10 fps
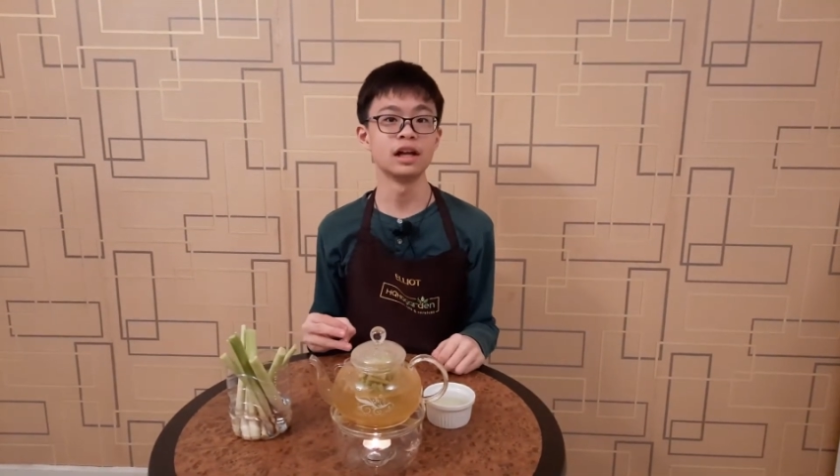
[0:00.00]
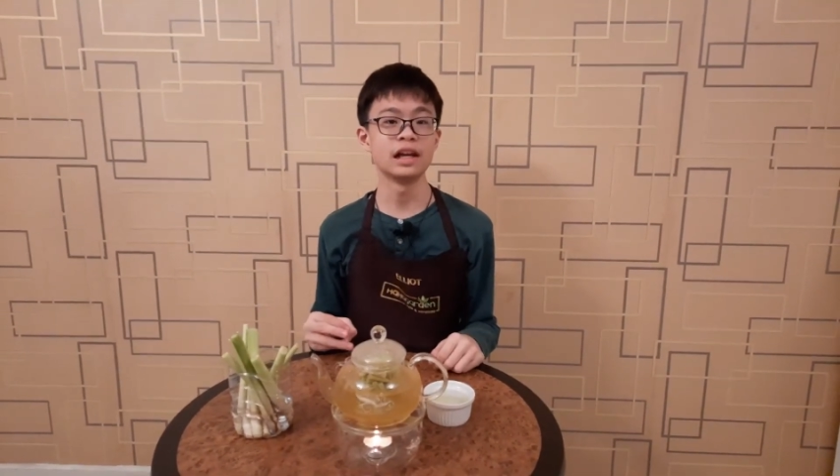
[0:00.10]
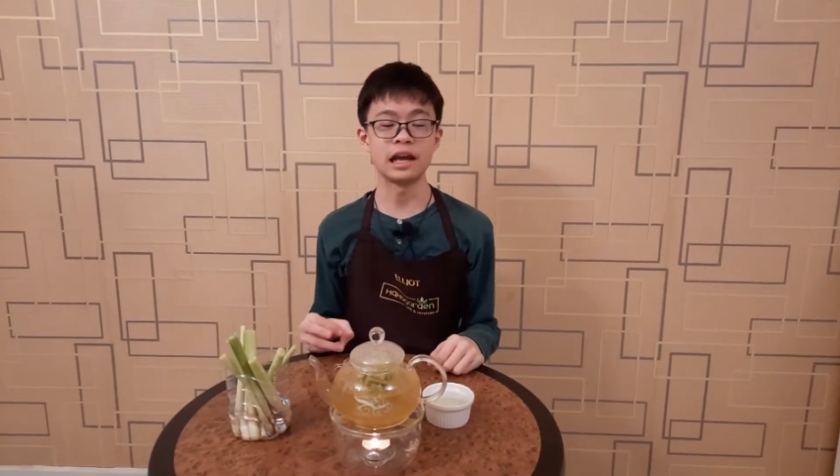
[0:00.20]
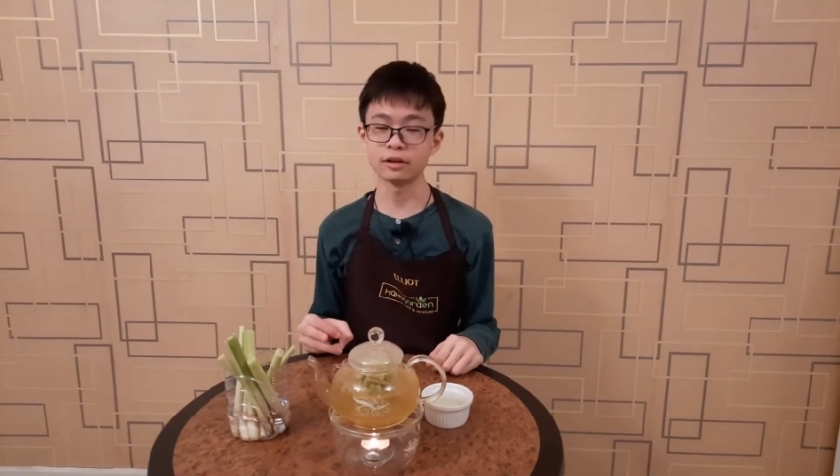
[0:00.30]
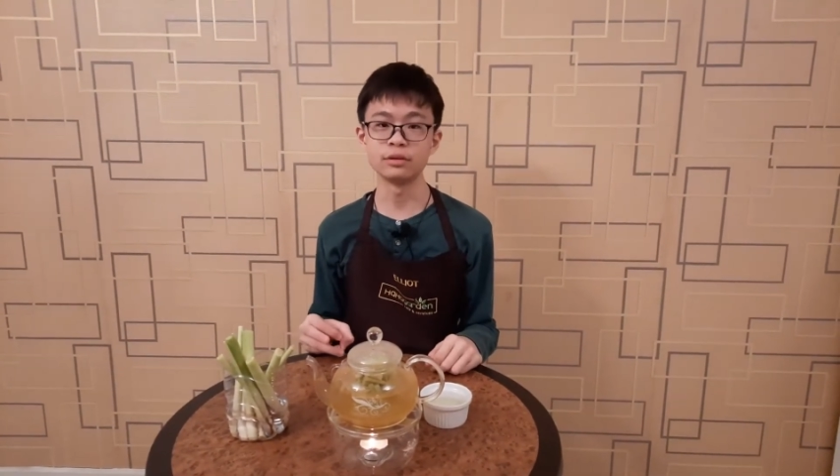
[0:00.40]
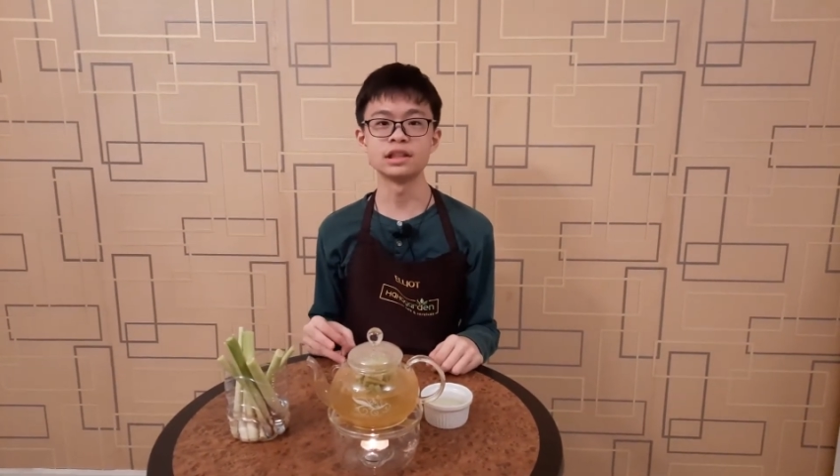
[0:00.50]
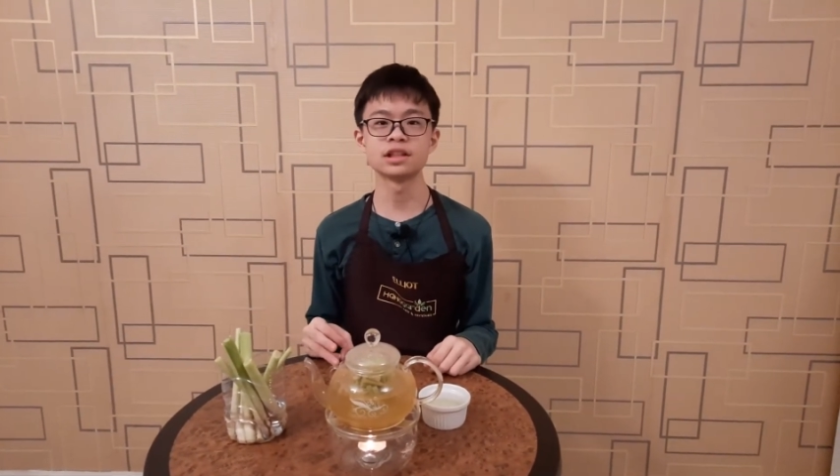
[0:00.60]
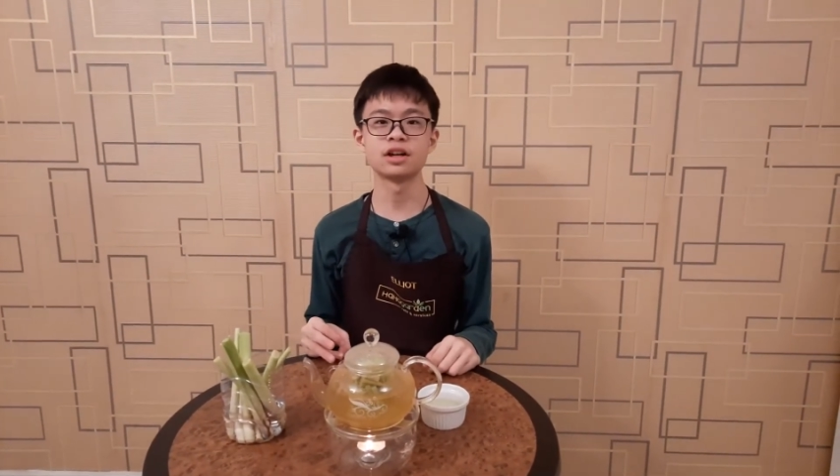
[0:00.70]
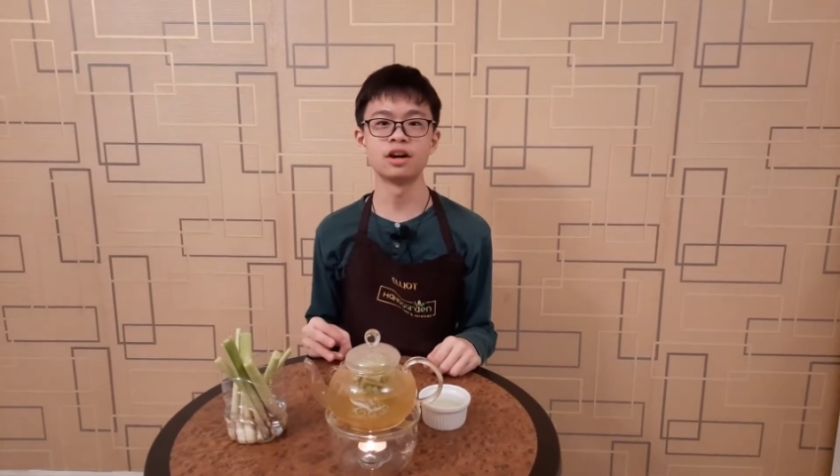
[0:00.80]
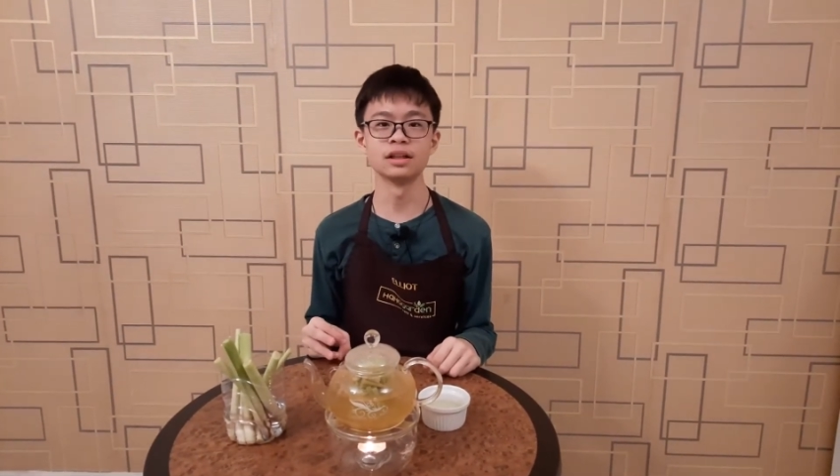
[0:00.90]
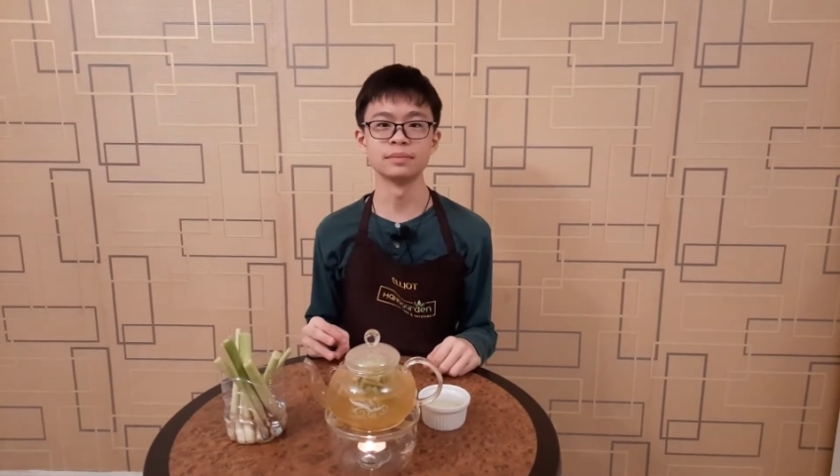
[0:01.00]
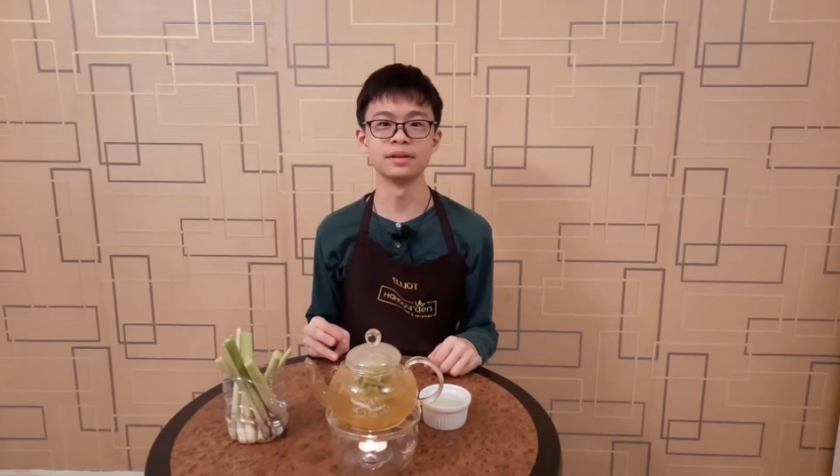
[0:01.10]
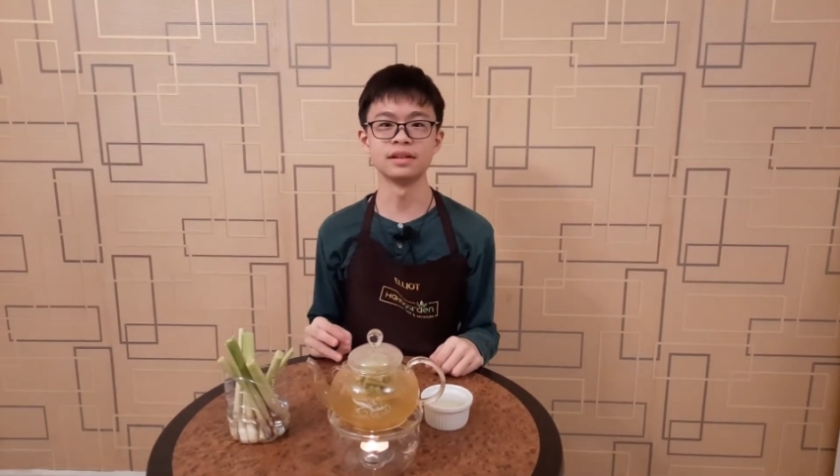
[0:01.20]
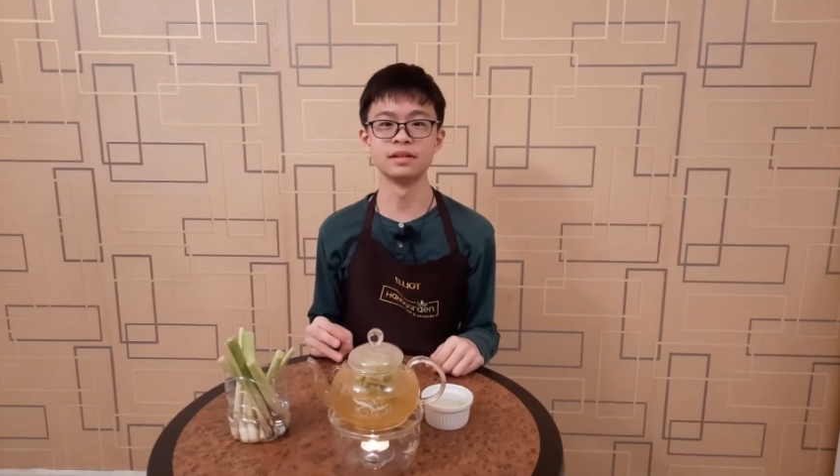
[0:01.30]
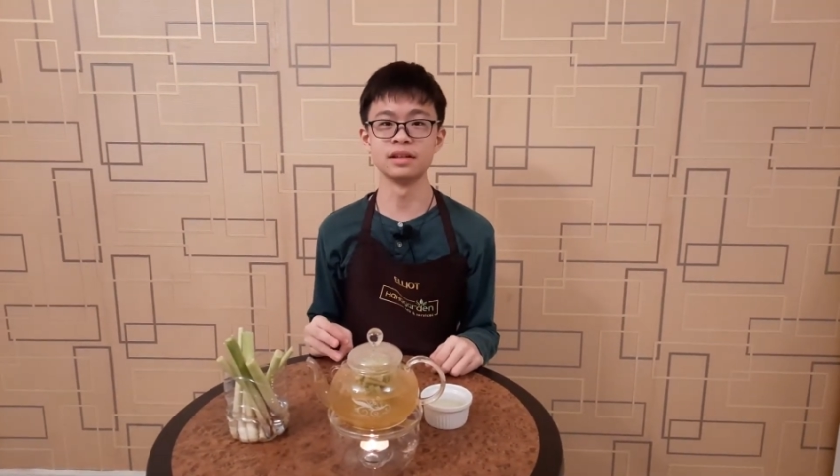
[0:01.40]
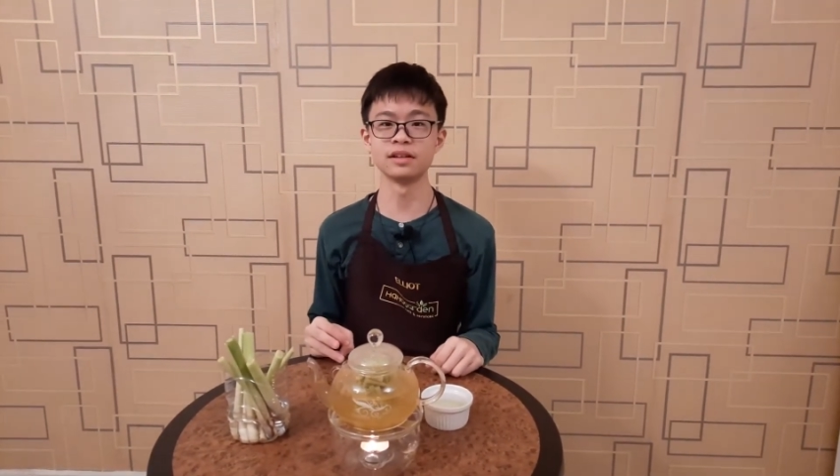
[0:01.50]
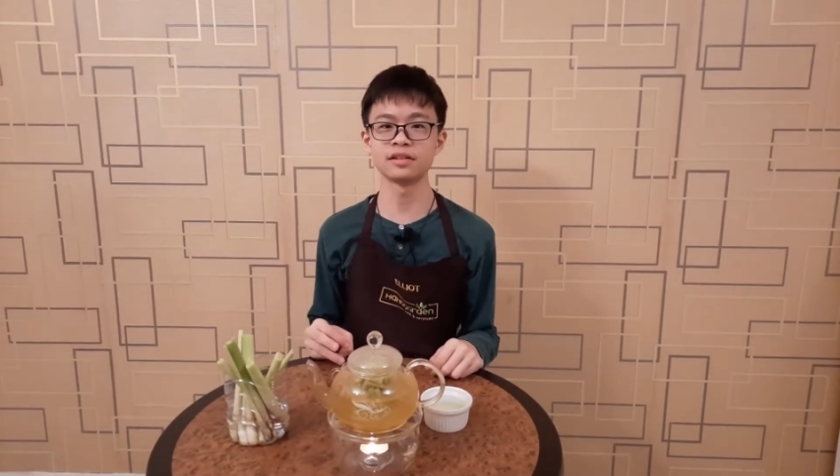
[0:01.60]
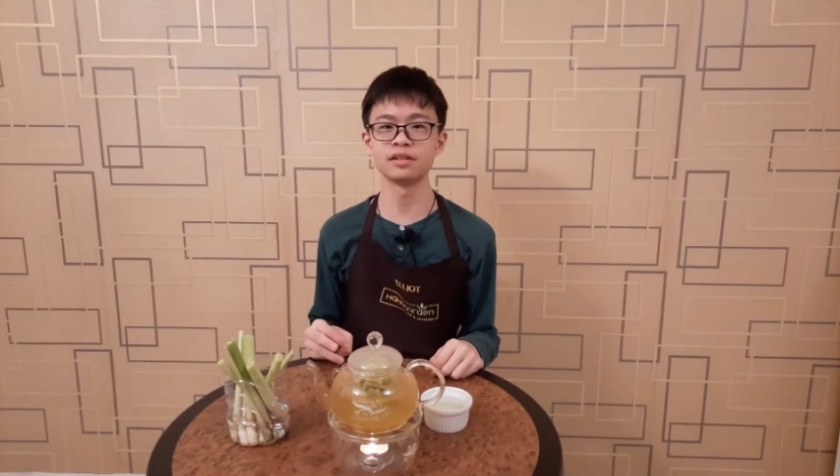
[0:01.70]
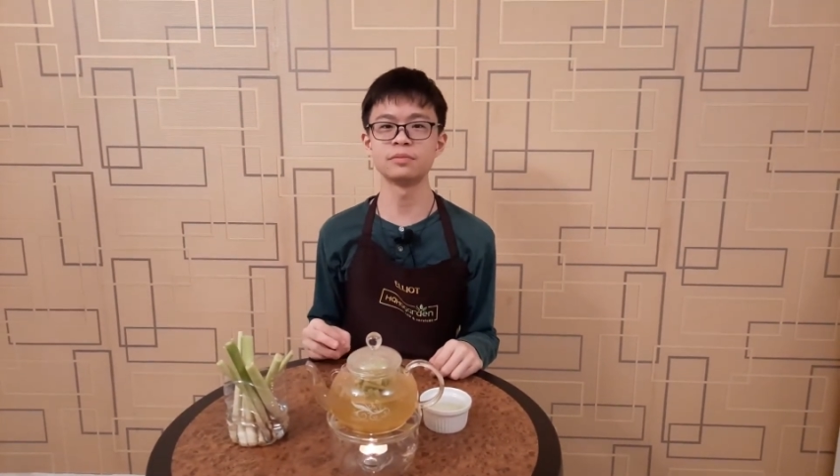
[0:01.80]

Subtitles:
language called medicinal